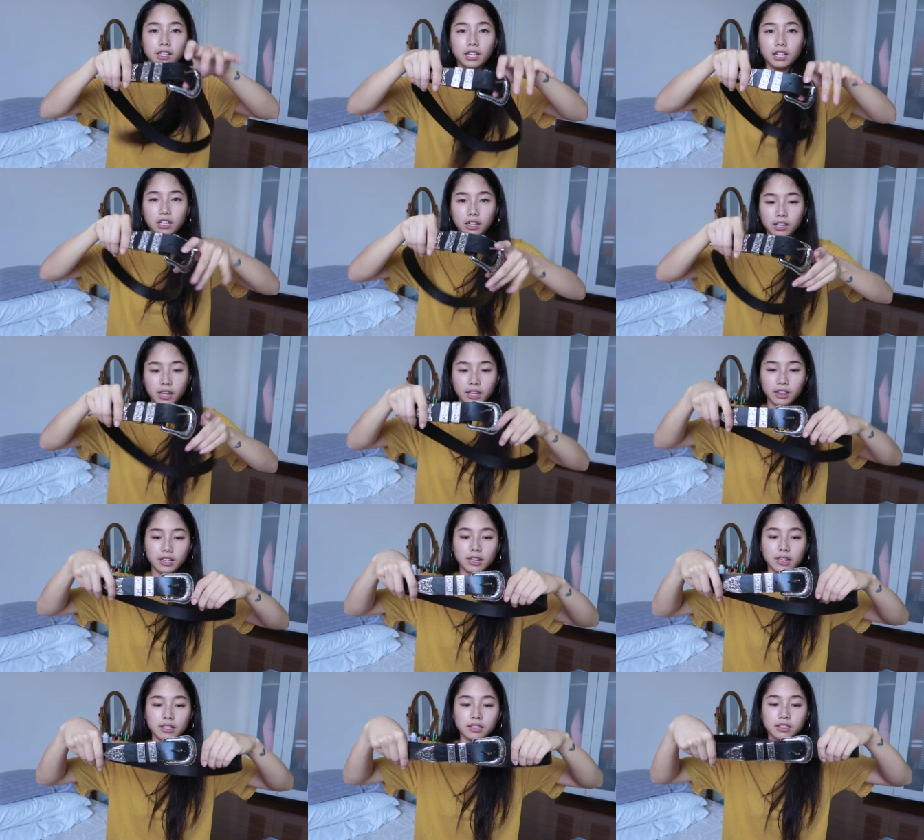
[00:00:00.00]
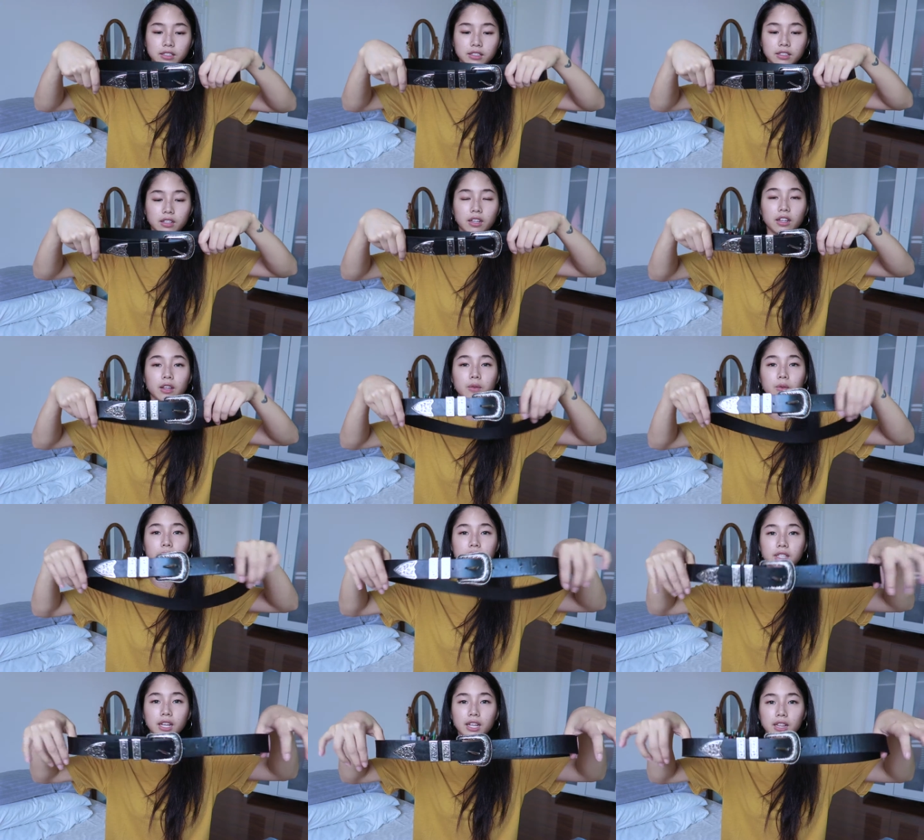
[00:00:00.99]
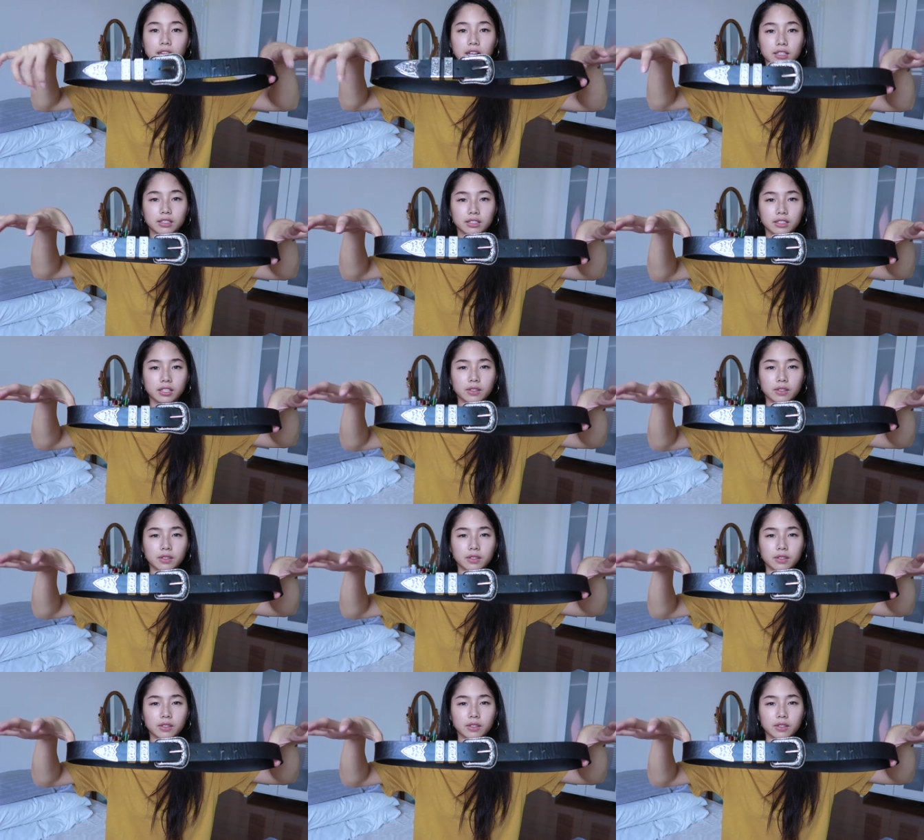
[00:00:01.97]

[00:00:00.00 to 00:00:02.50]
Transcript: they look like this it was like less